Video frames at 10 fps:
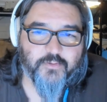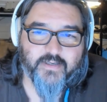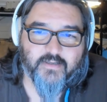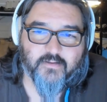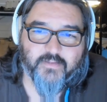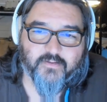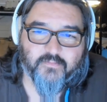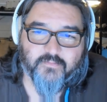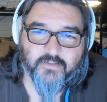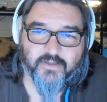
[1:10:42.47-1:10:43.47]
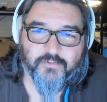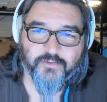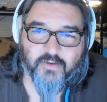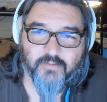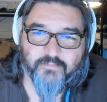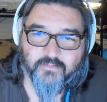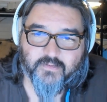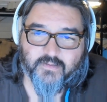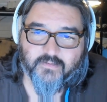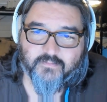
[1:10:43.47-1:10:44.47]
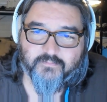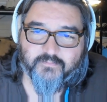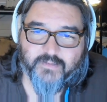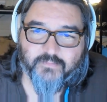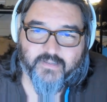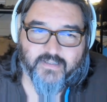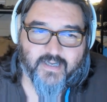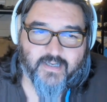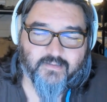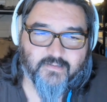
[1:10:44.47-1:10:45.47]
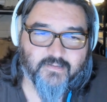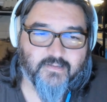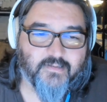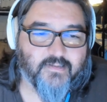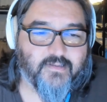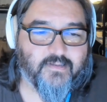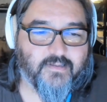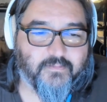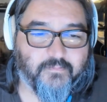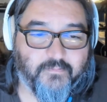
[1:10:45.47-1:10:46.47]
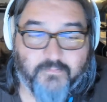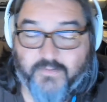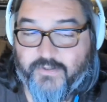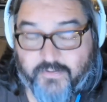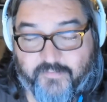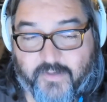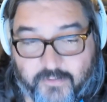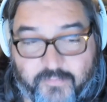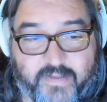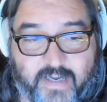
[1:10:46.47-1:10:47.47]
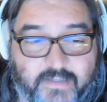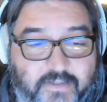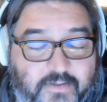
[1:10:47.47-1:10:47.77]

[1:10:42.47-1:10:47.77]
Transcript: tweet about Donald Trump and people like that. But you could follow for that